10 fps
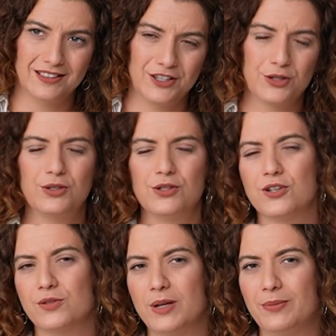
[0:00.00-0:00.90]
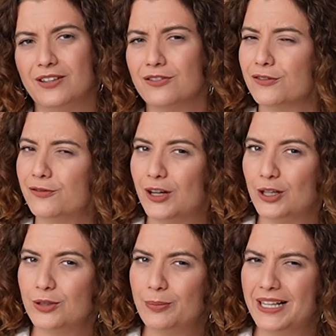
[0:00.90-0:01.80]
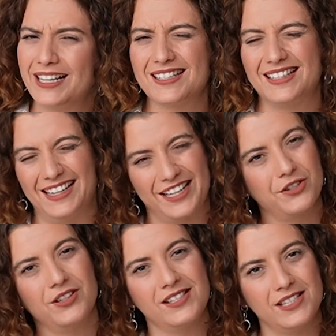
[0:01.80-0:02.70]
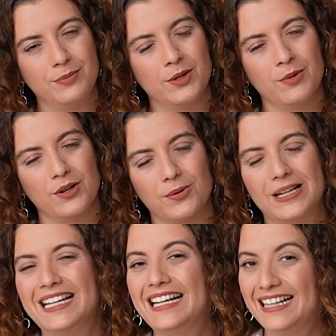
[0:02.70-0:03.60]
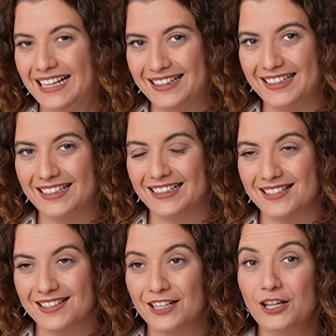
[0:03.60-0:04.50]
And should you just maybe follow the plan? Is that actually step number 3? I think it is.